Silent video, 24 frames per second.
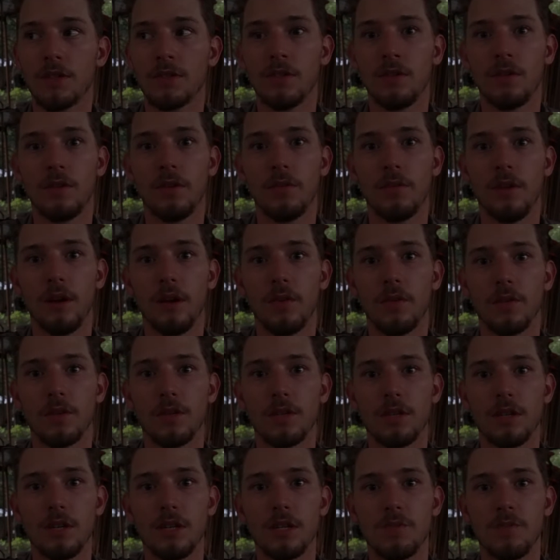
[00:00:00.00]
know anybody with a
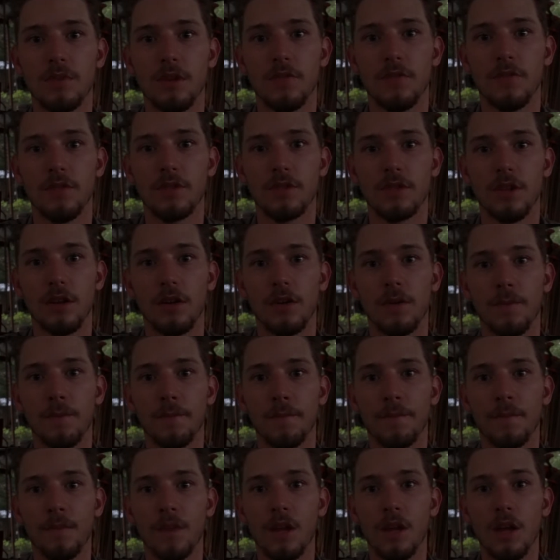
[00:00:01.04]
6-speed for sale.
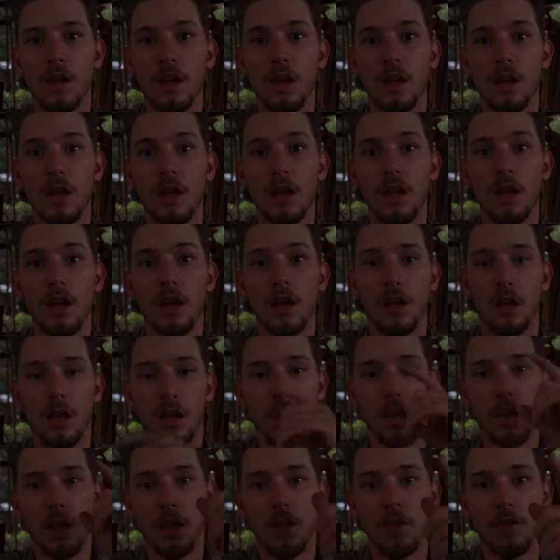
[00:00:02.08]

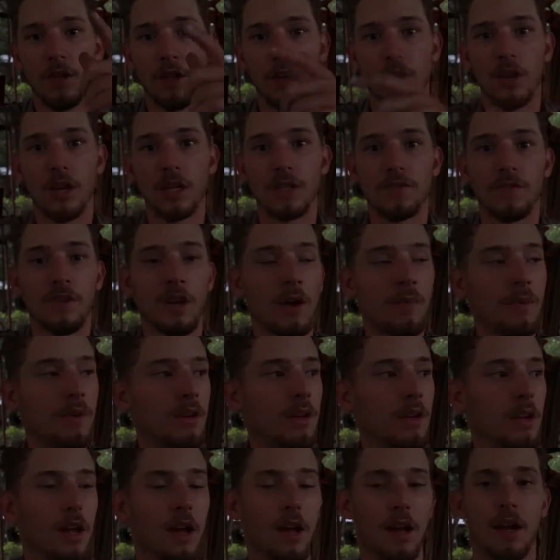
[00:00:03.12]
Thank you guys for coming,
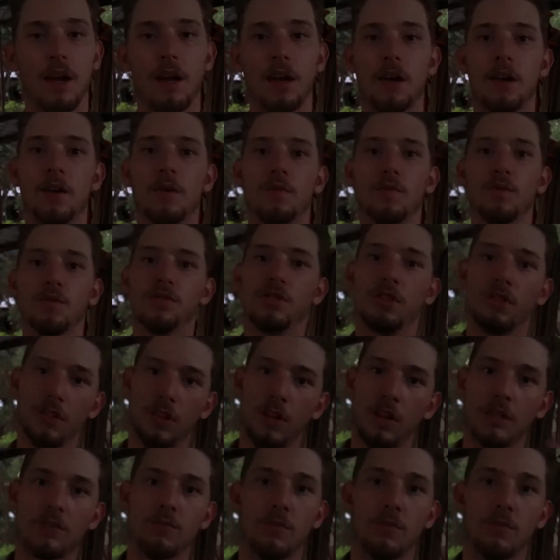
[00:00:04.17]
and we'll see you in the next